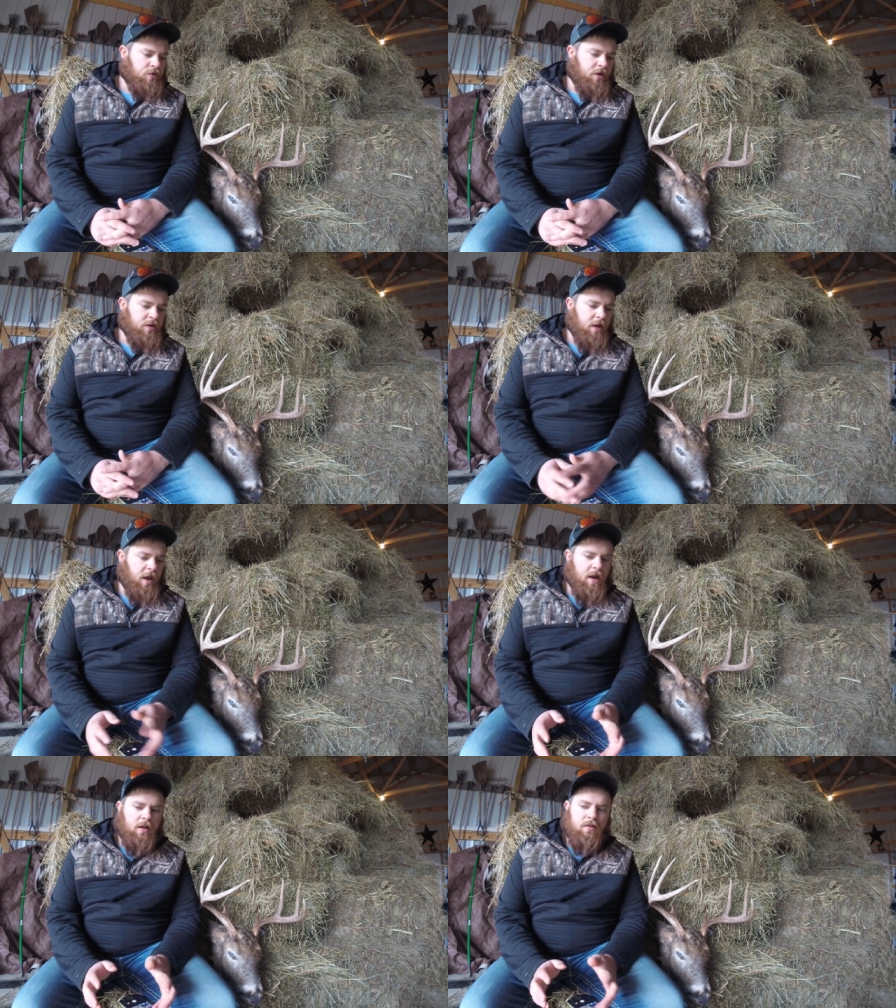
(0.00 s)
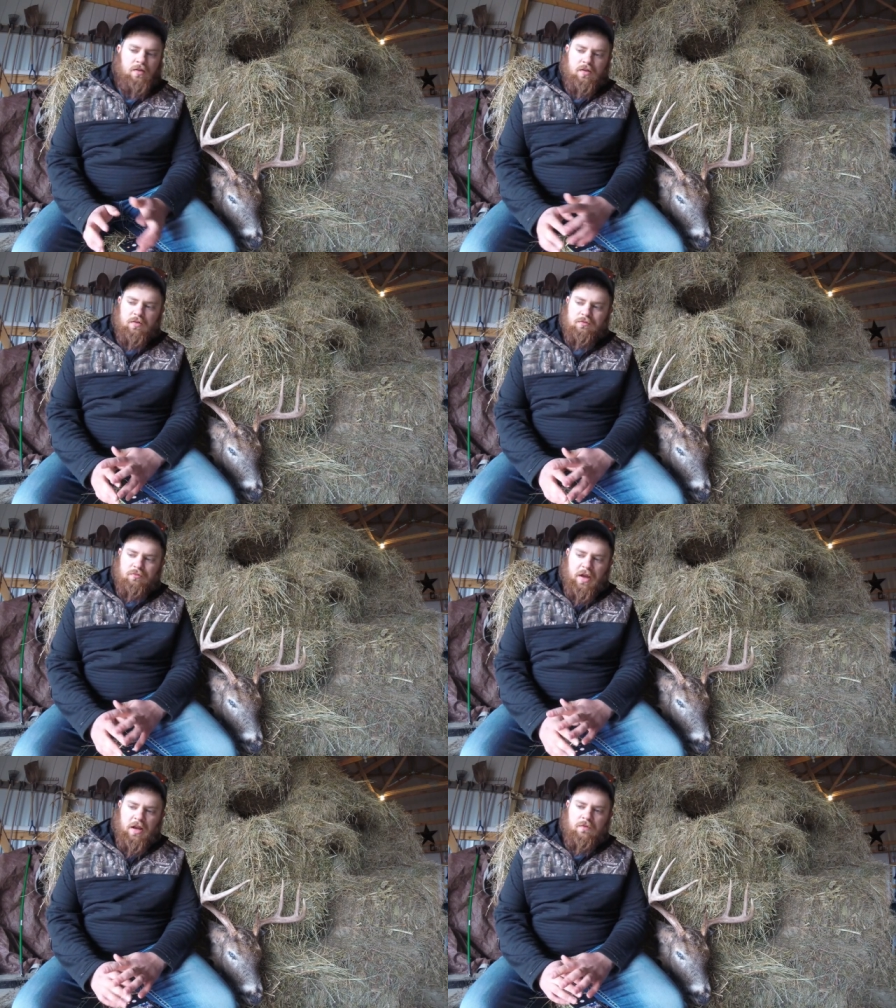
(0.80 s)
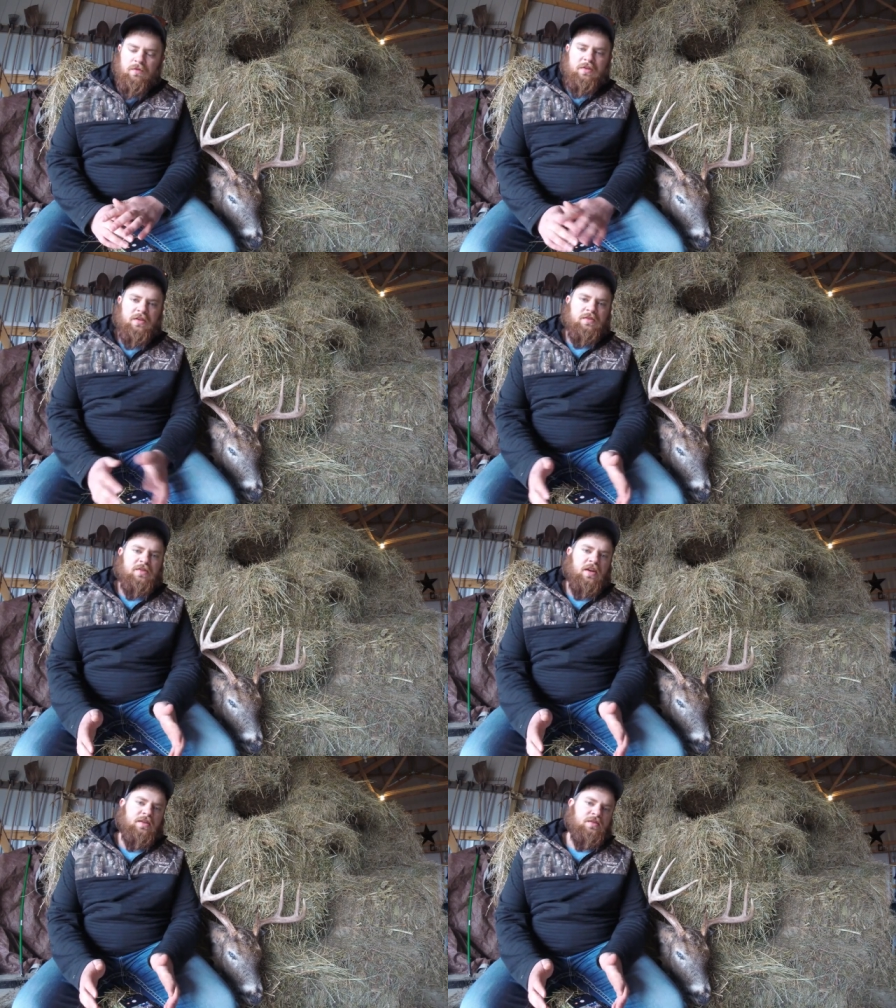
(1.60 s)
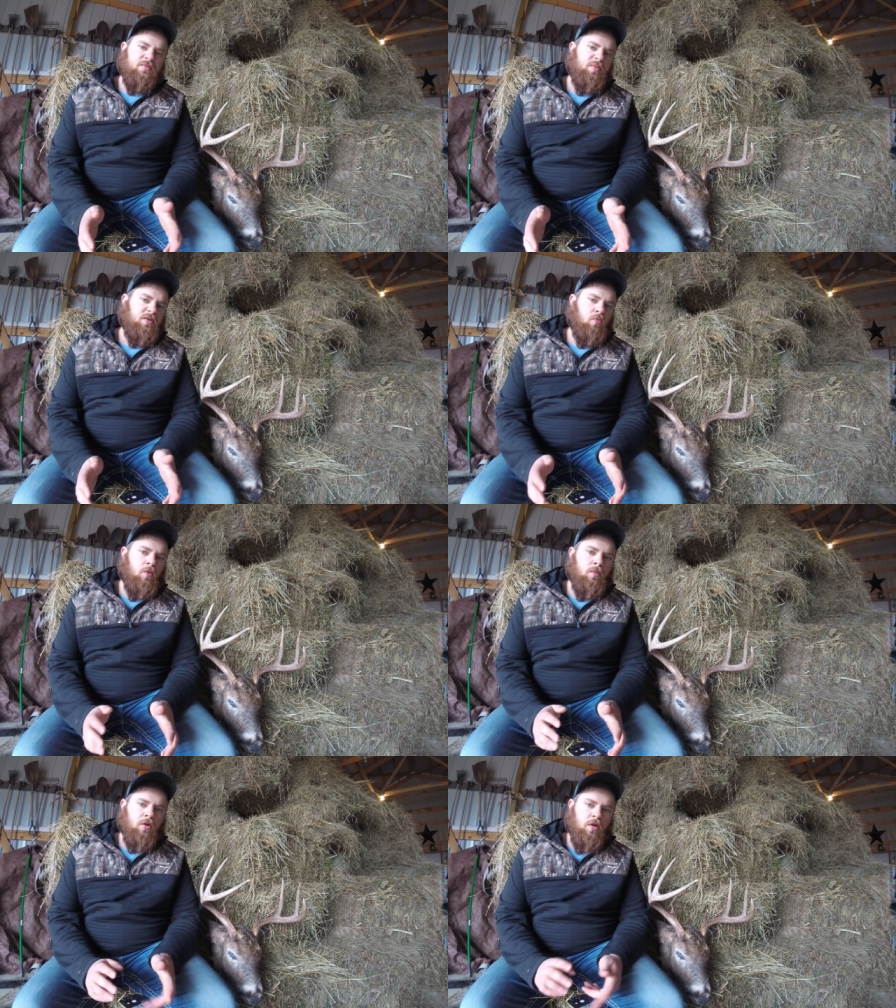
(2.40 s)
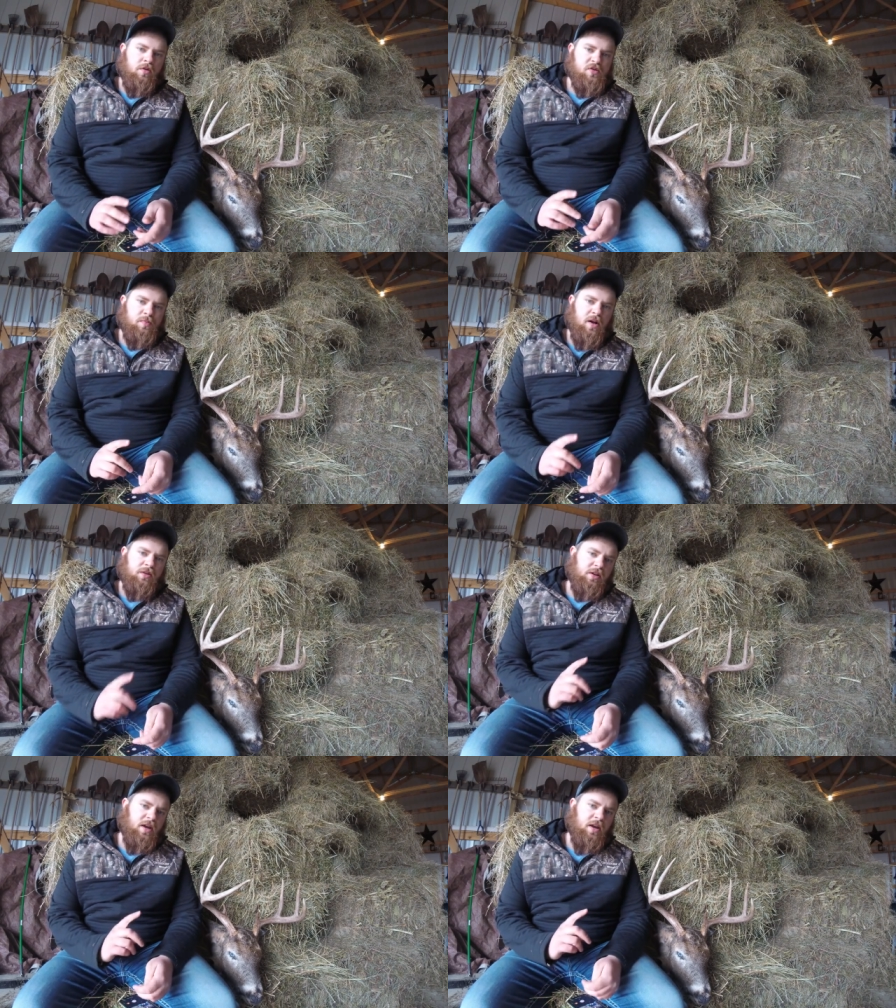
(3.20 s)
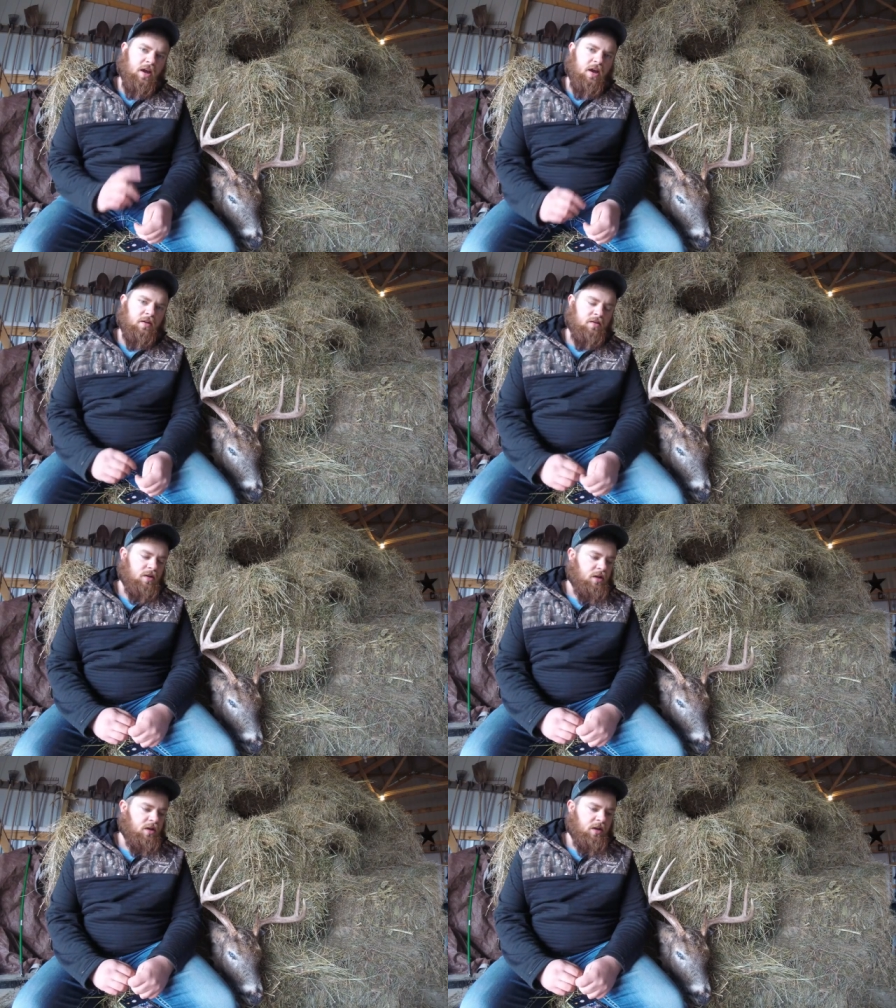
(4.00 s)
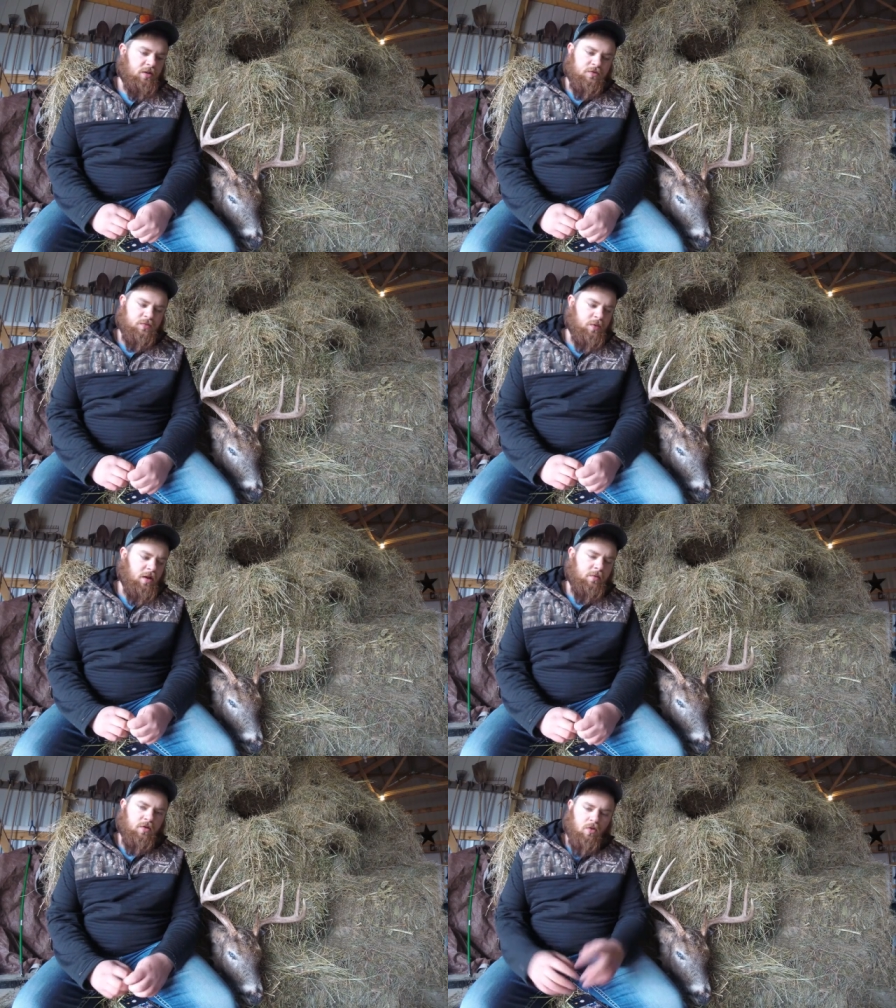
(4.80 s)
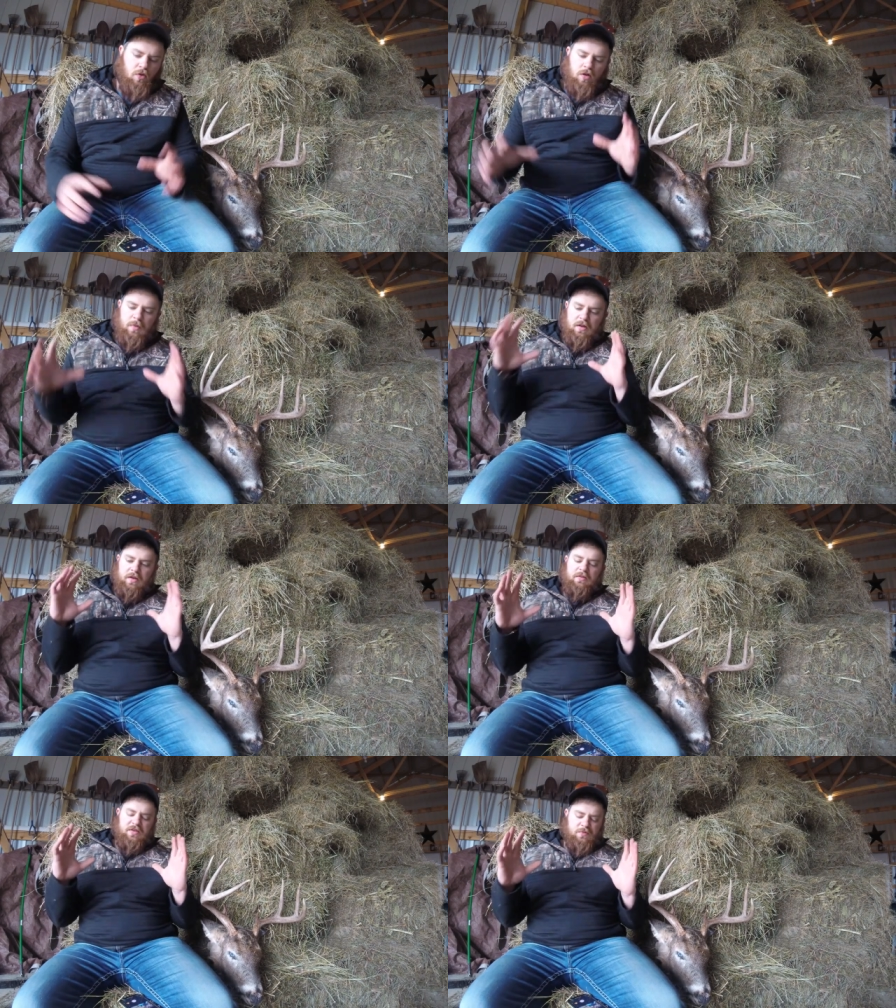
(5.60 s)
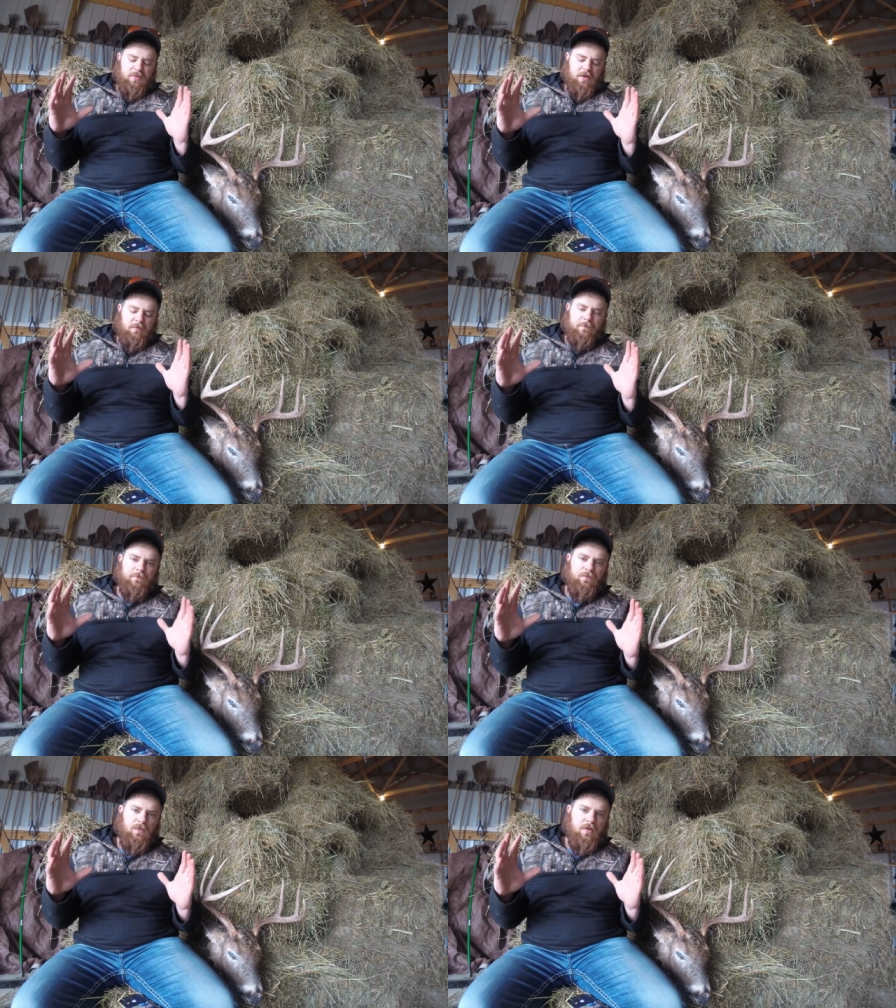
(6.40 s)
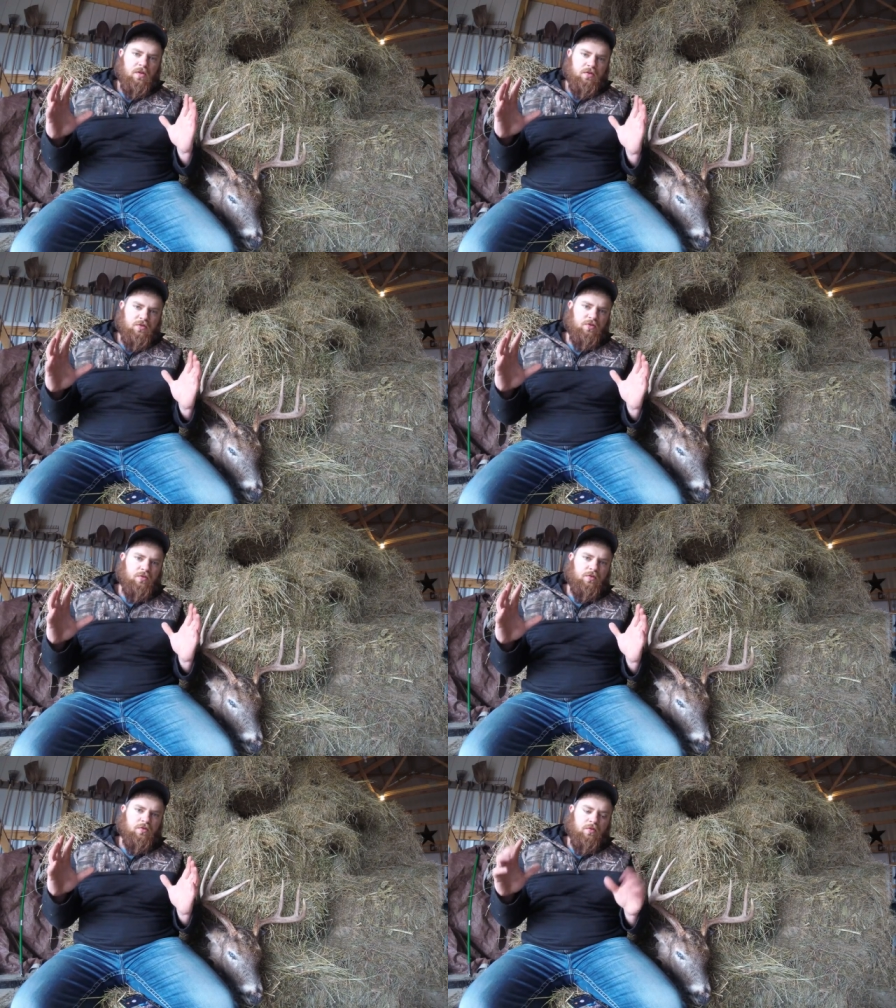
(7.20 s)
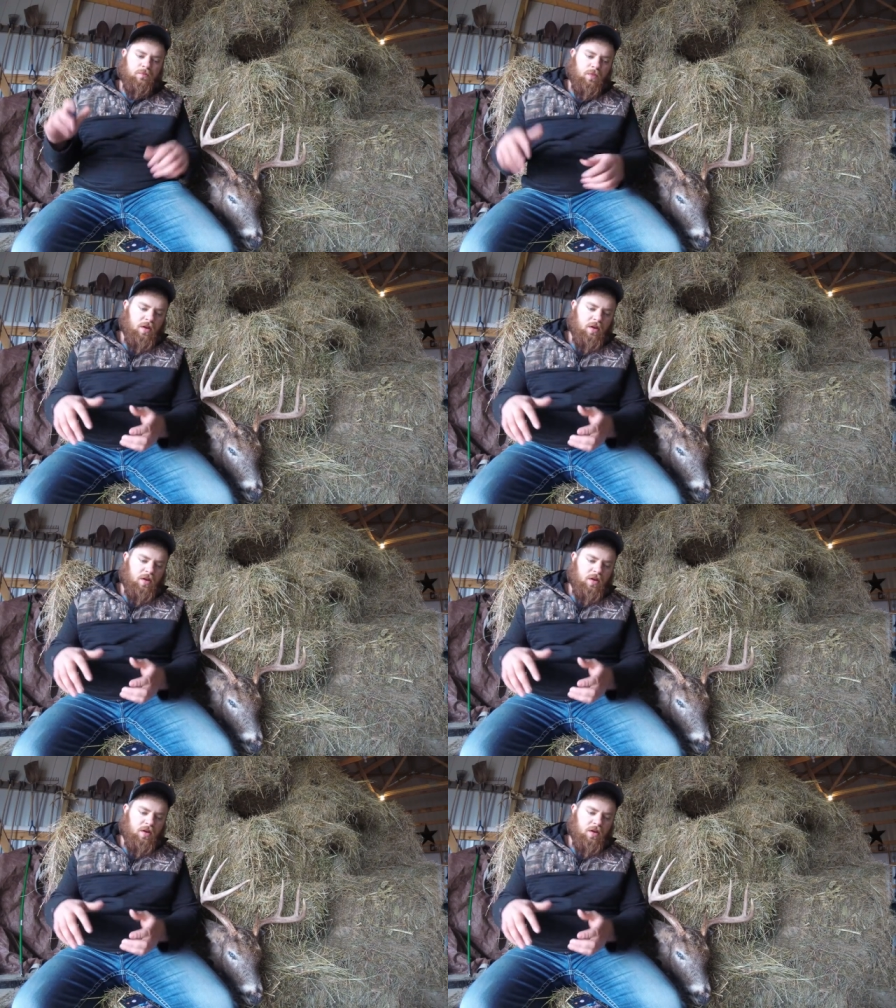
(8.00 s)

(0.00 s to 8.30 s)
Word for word: So I had not even 10 seconds to pick one more other spot that I had and it was probably a hole about like this big to shoot through.